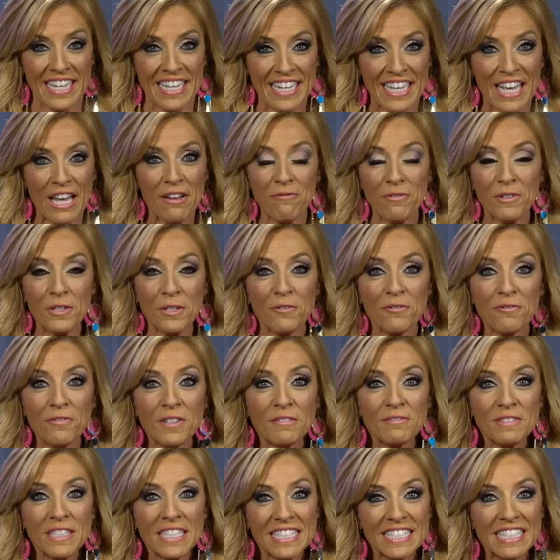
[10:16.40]
If you're
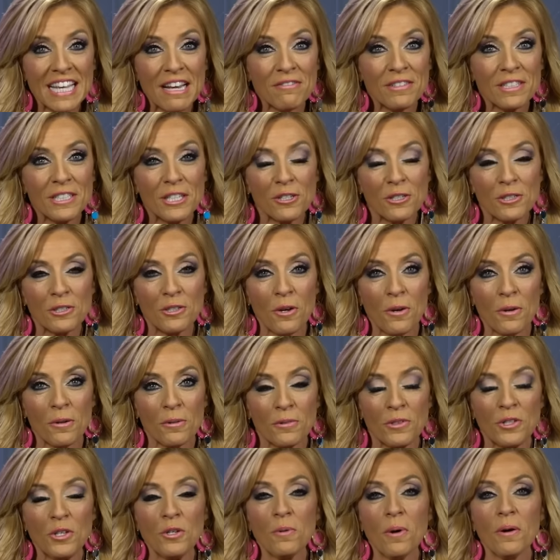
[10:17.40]
fifty-seven years
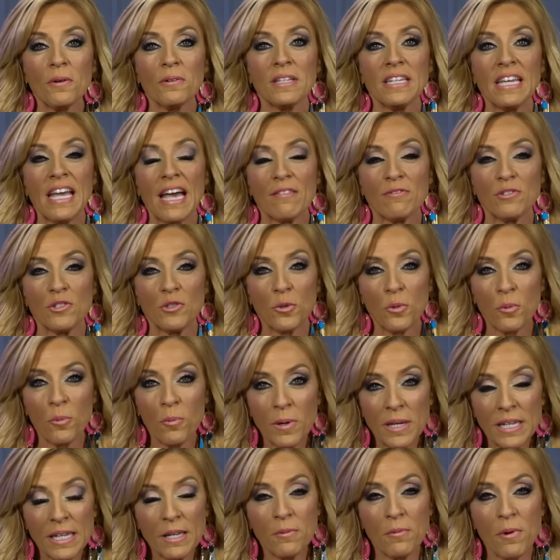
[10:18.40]
old, you only have
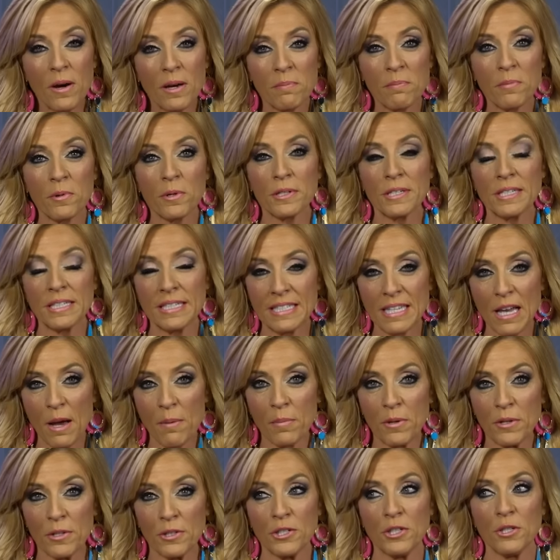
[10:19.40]
twenty-one more
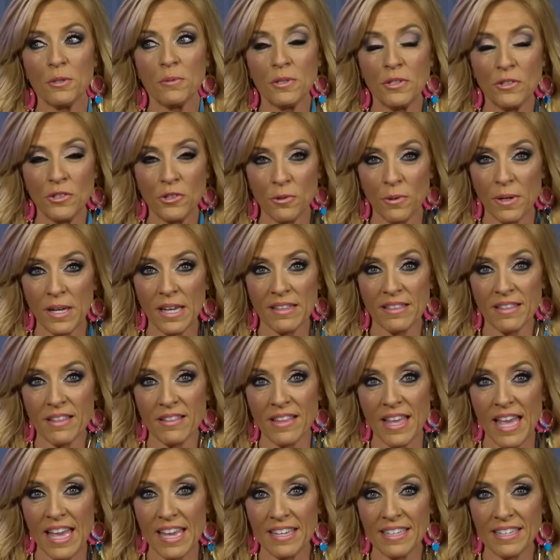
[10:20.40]
summers to enjoy at the
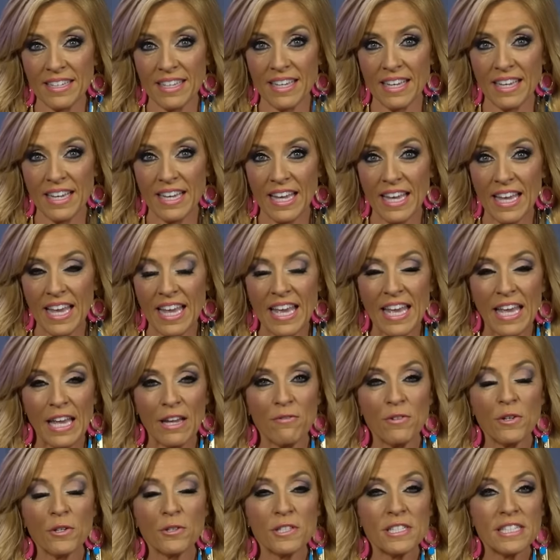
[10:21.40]
lake. If
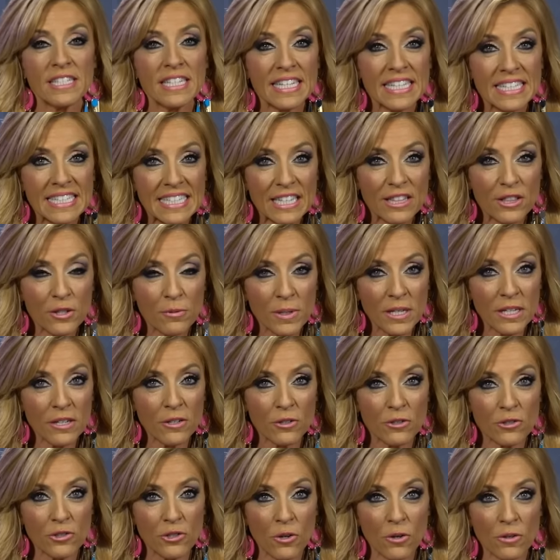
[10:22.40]
you're sixty-three
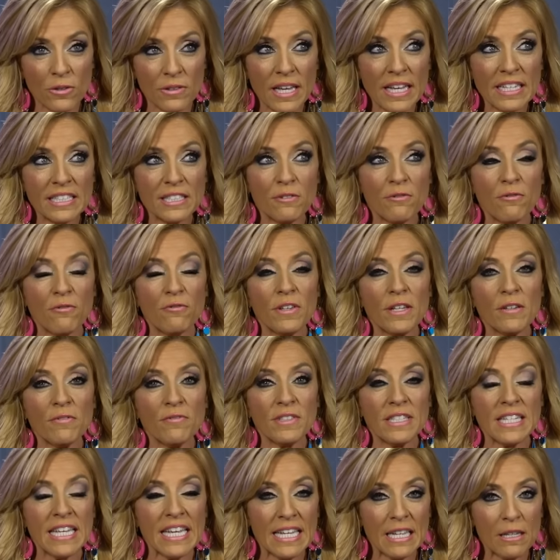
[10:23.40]
years old, that's
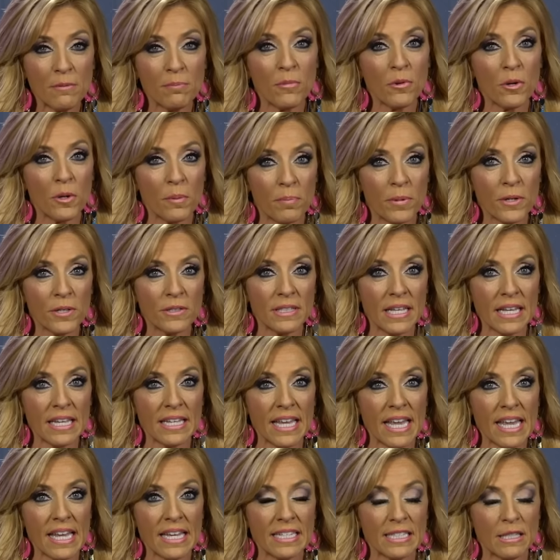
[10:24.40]
fifteen more birthday
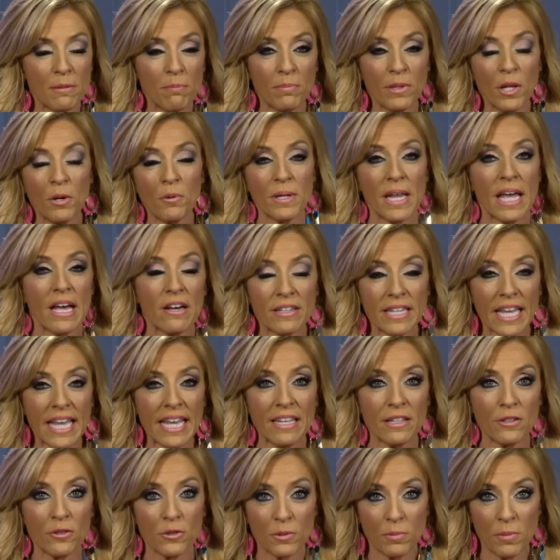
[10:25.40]
cakes and blowing out
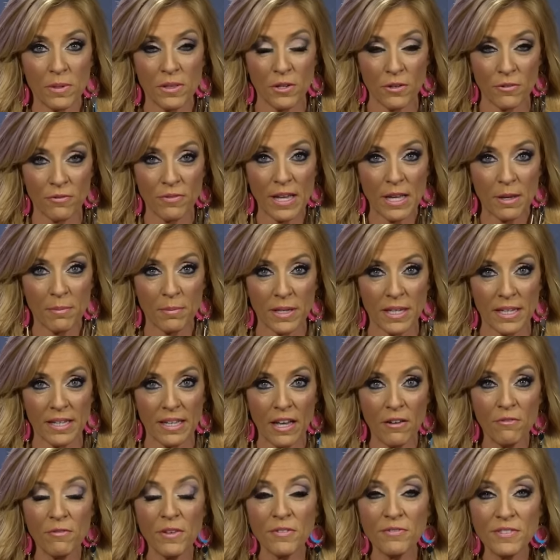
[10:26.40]
candles with your family.
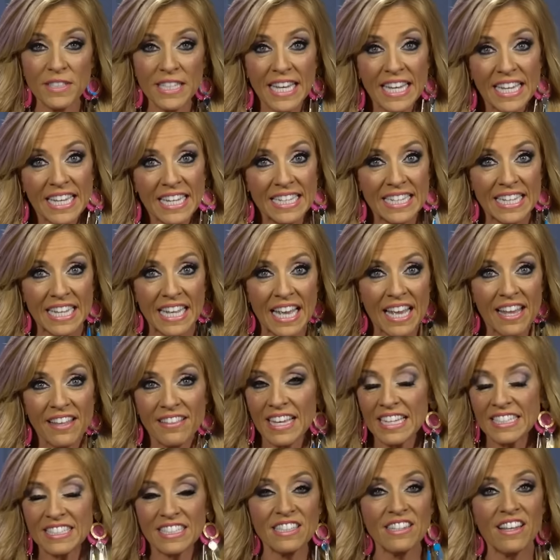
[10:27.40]
fifteen,
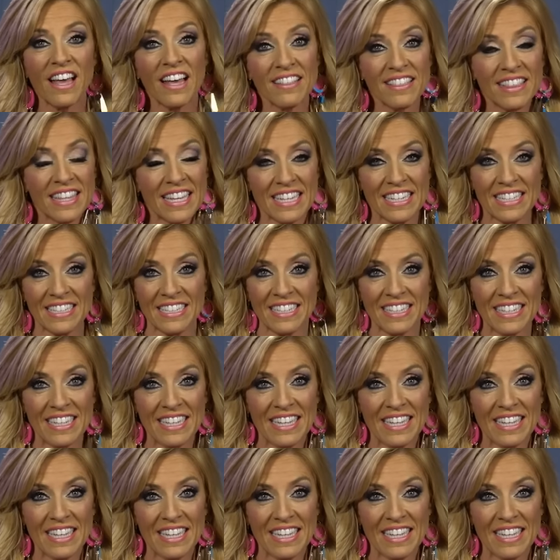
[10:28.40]
that's nothing.